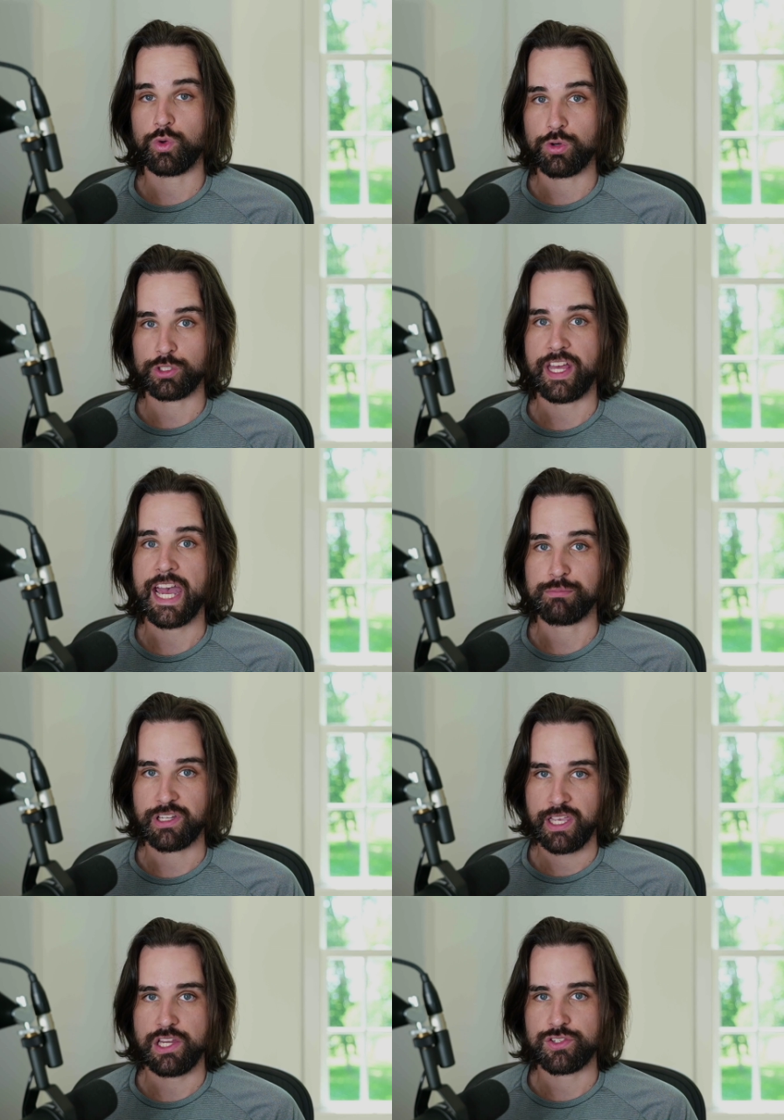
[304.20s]
world
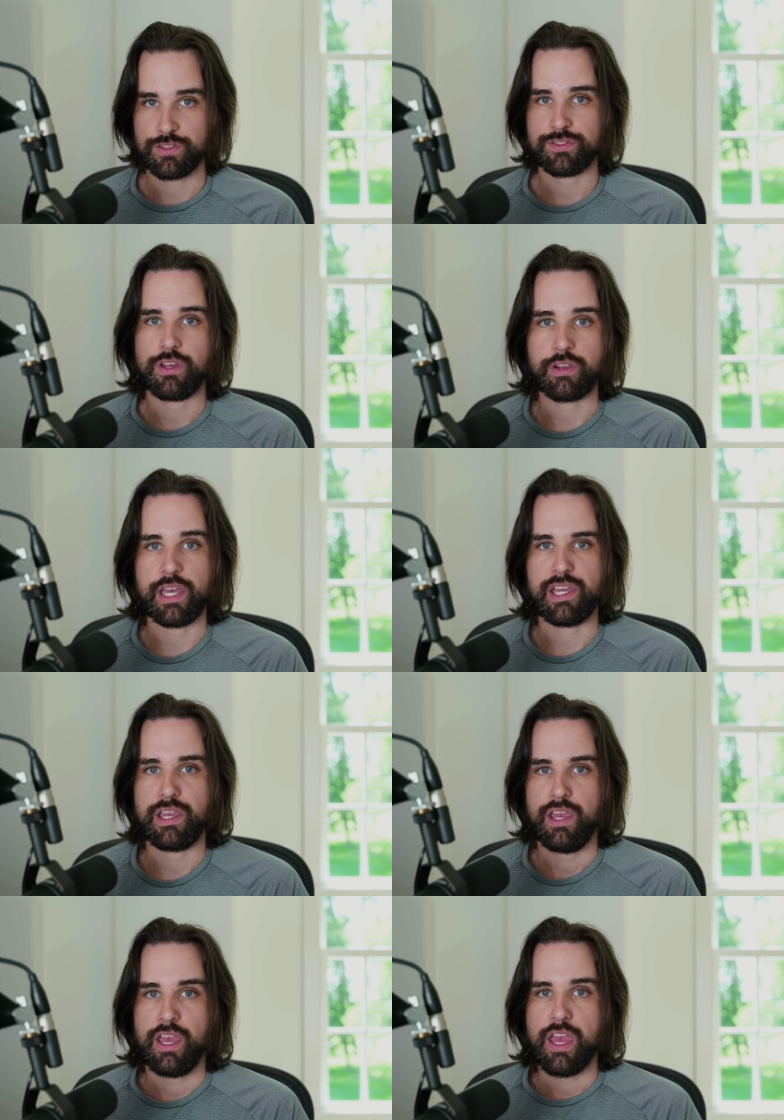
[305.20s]
applications. Okay.
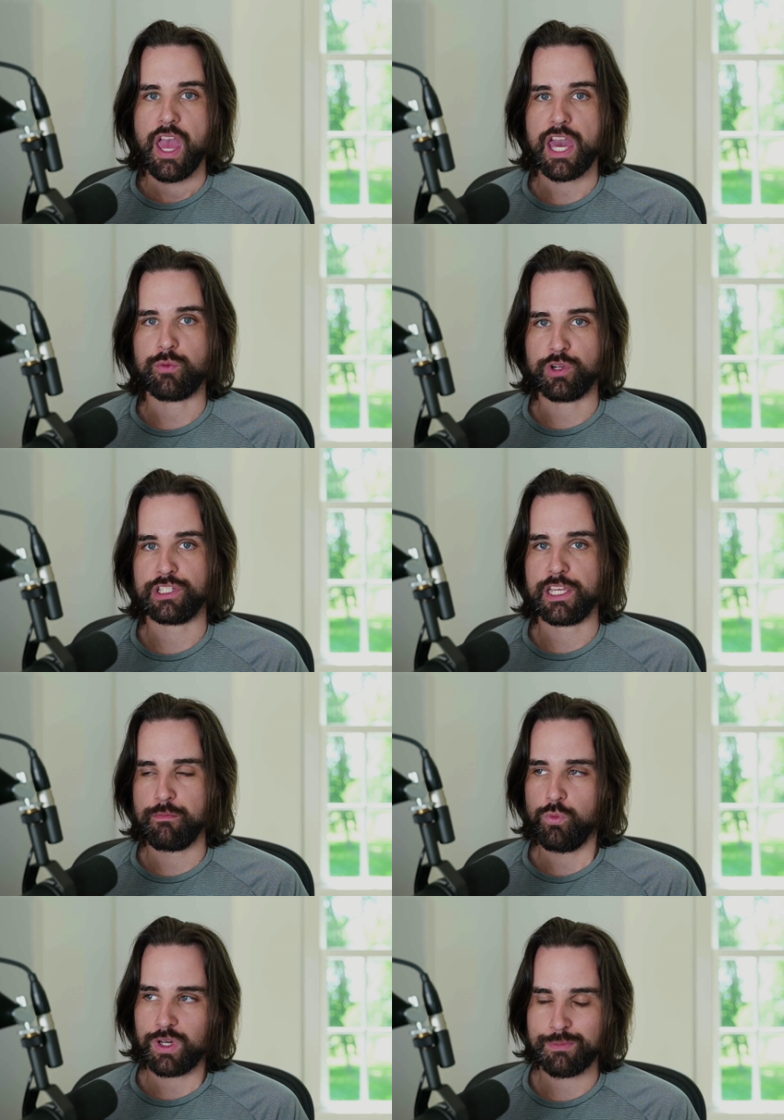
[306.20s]
And really,
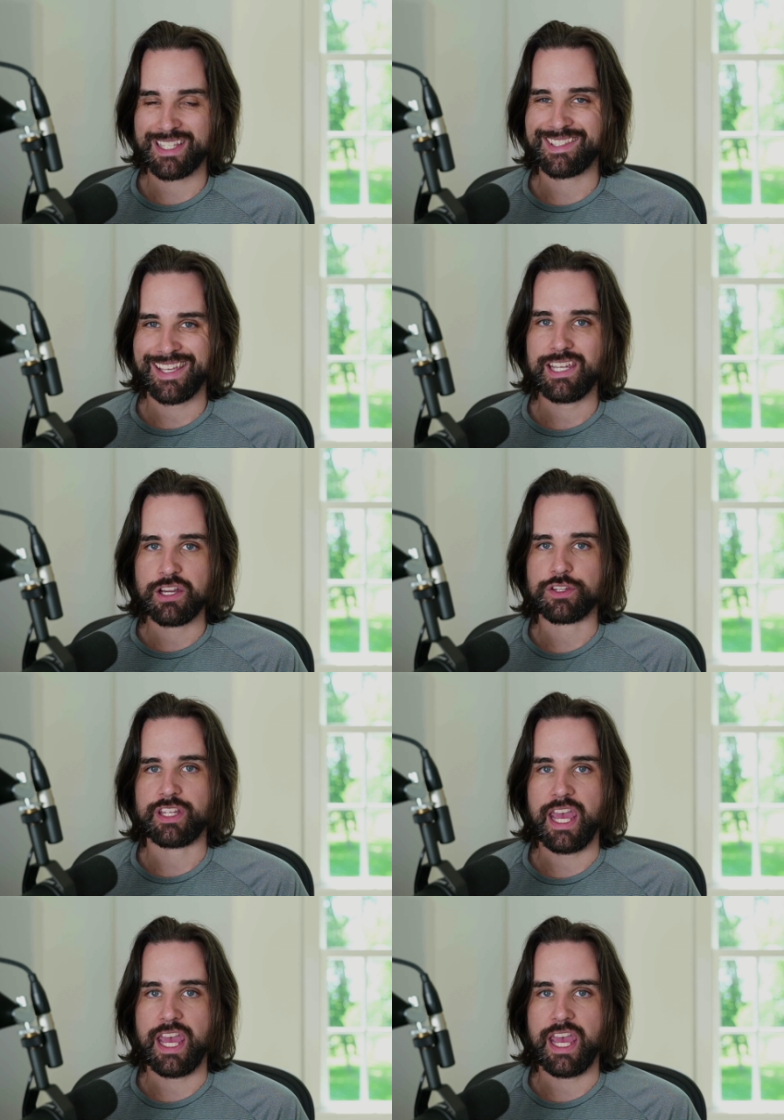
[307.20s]
what I'm going to say here is that